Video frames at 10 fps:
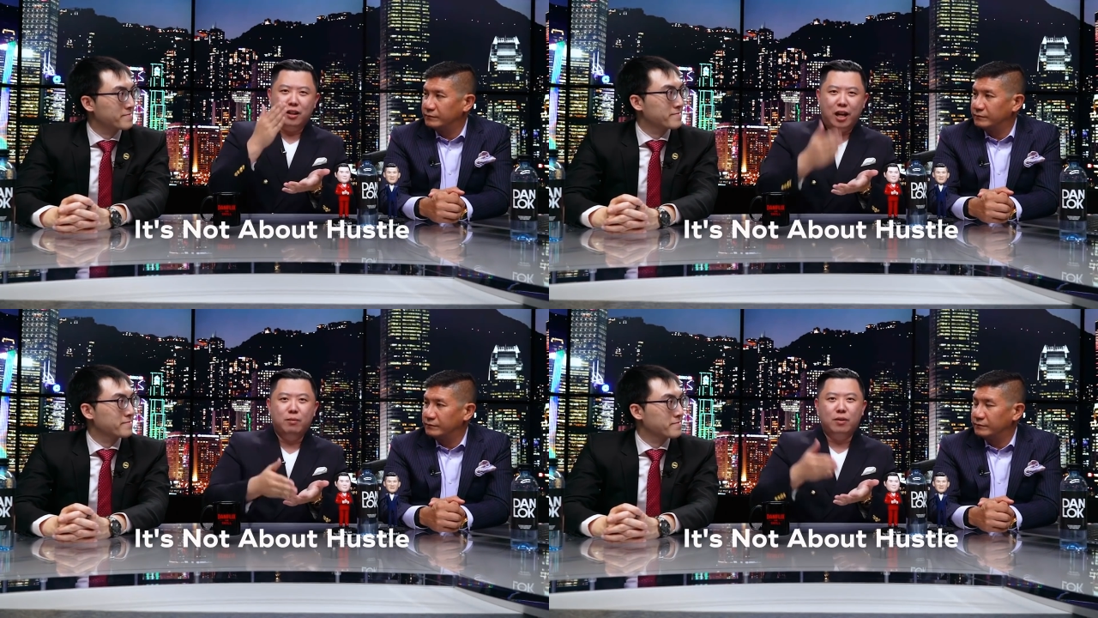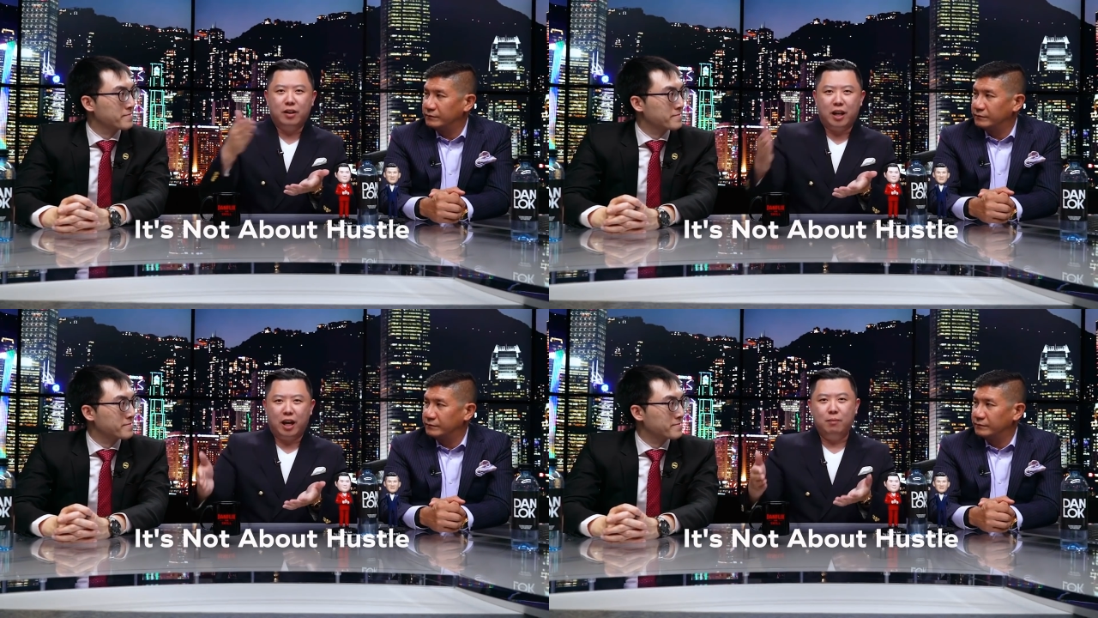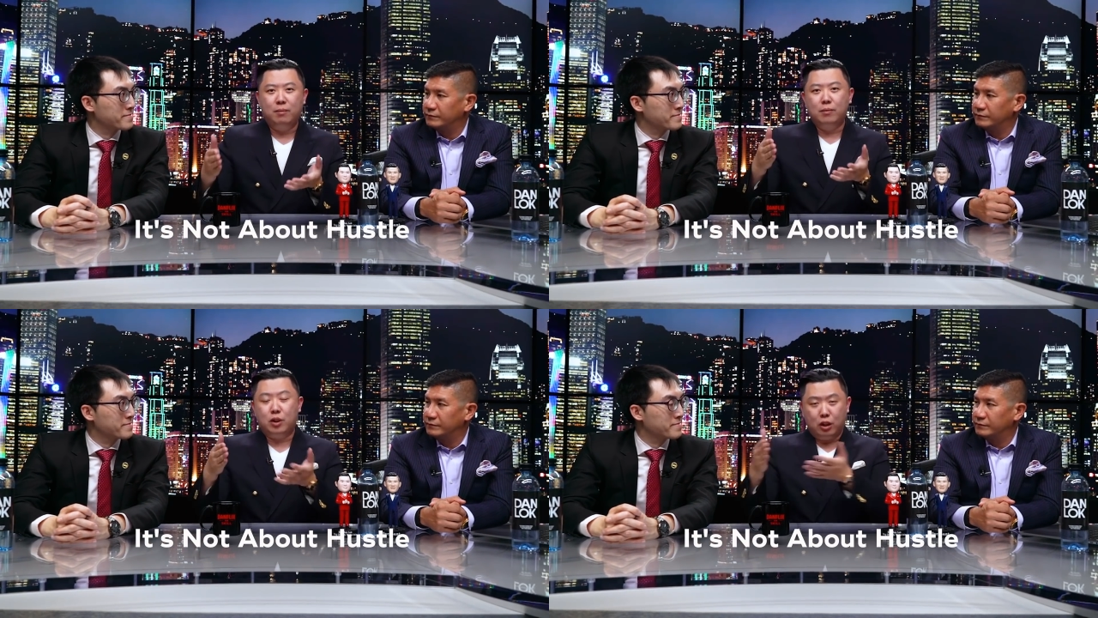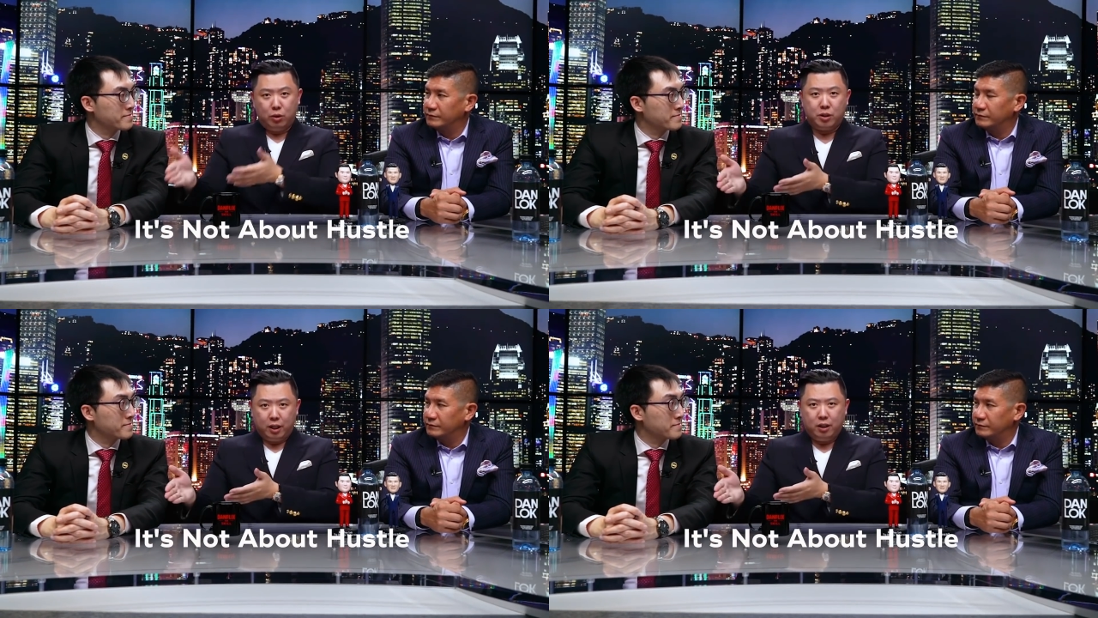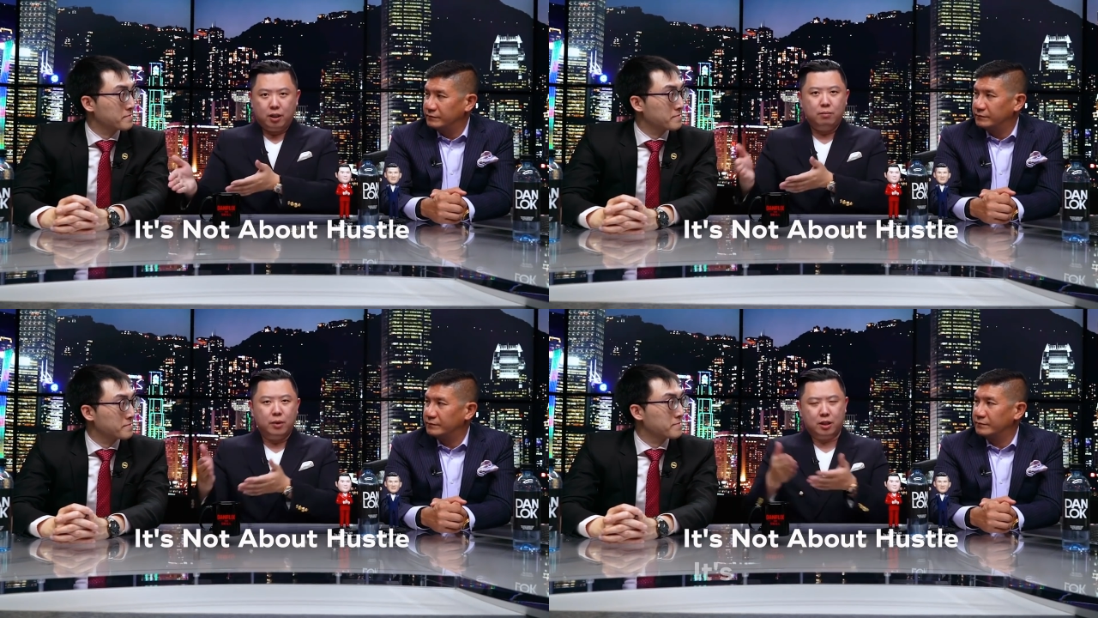Speaker 1: The name of the game to increase your
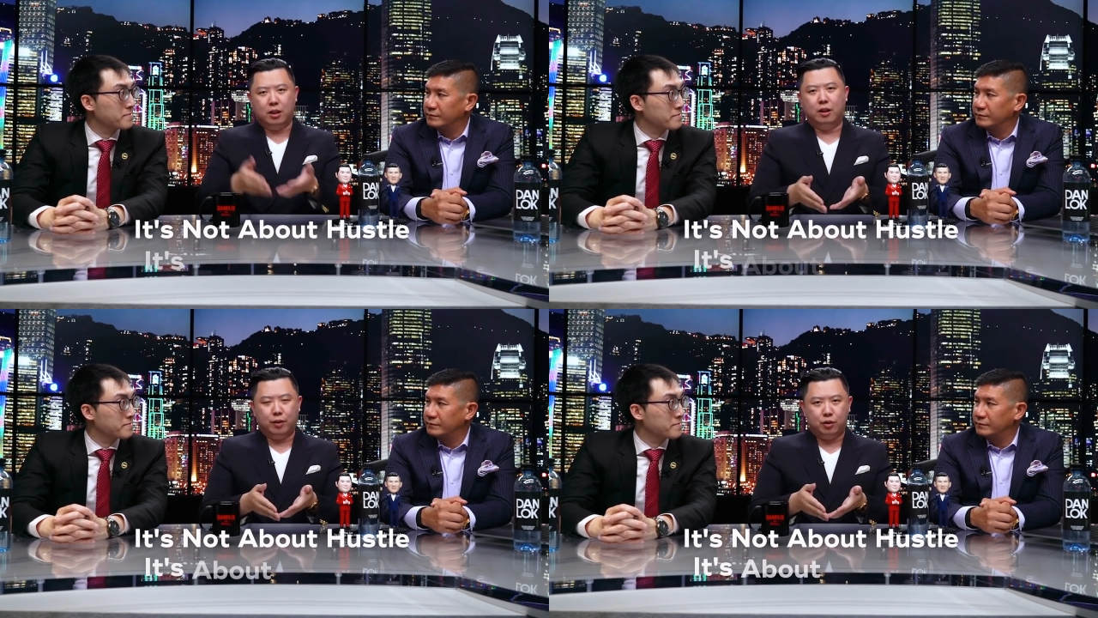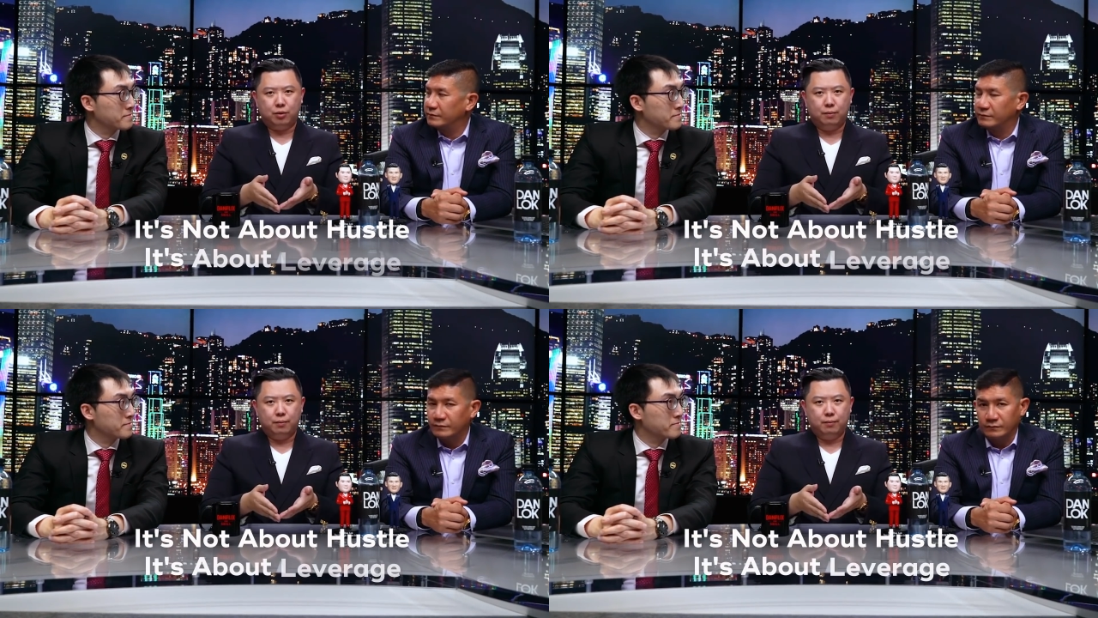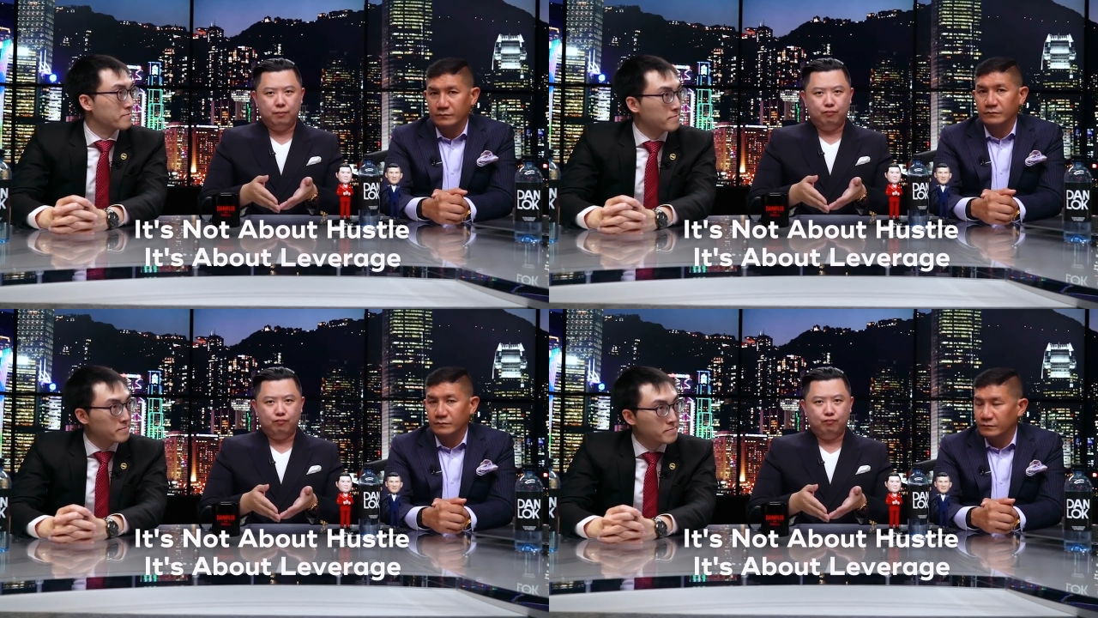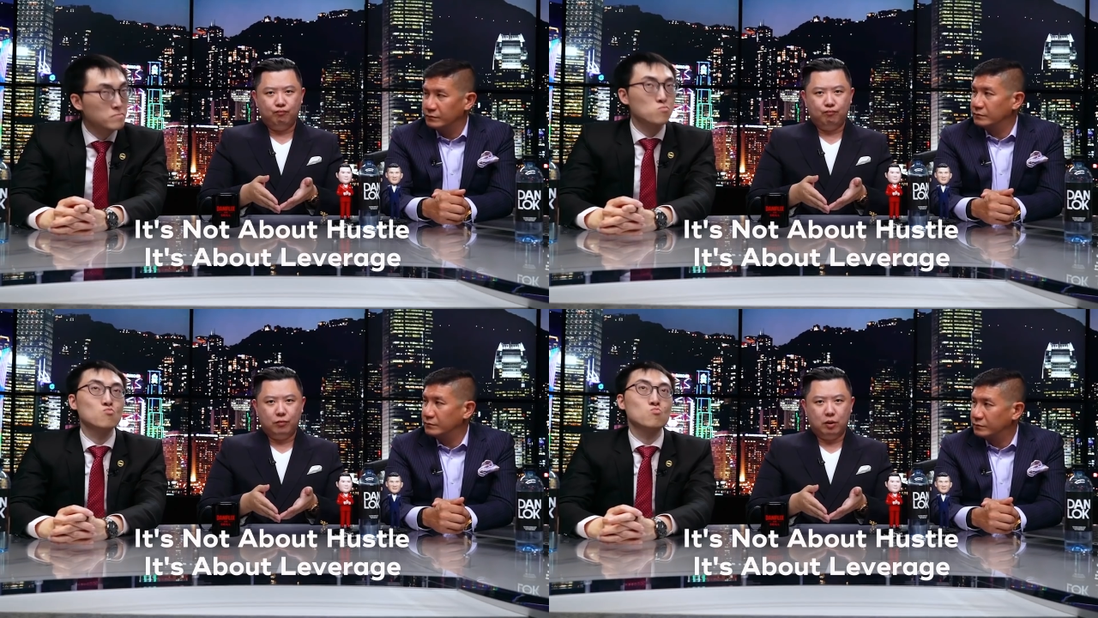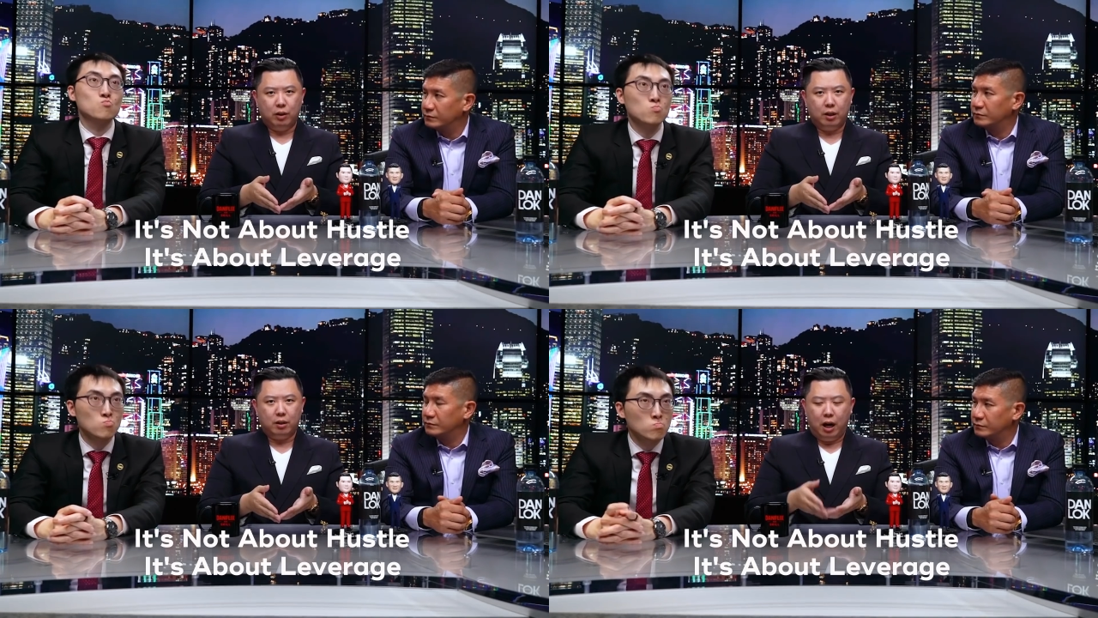income is leverage. Uh-huh.
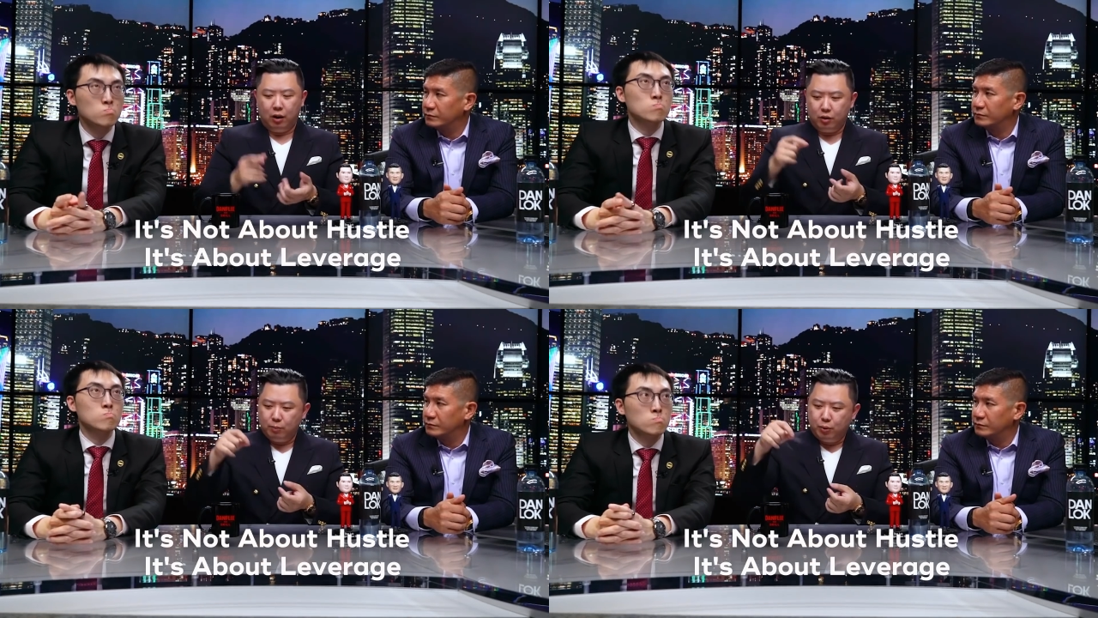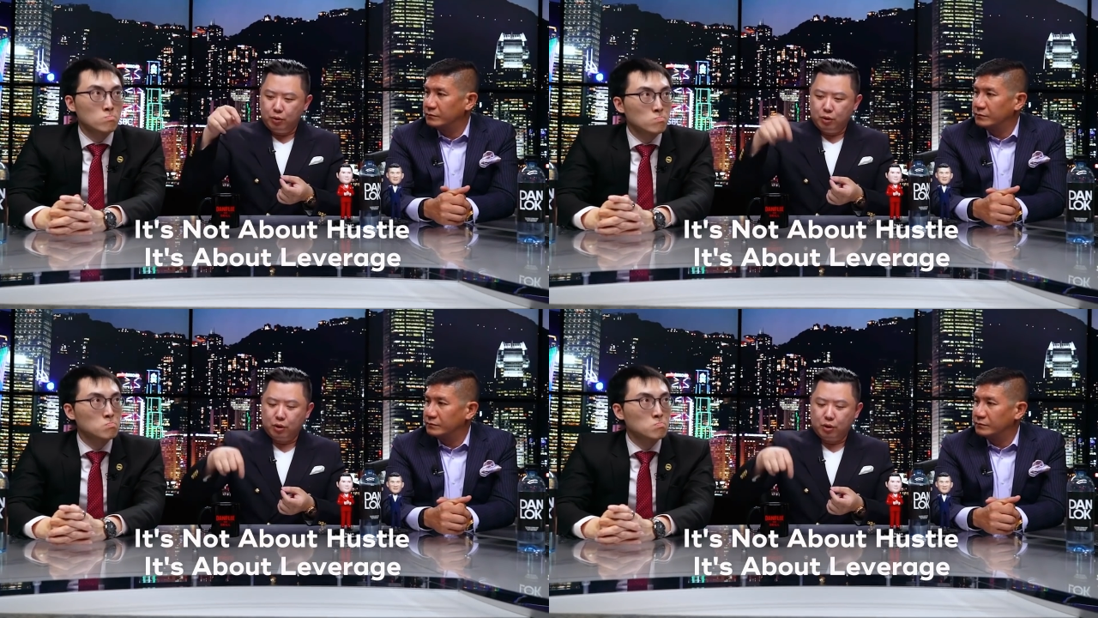Right? How do you put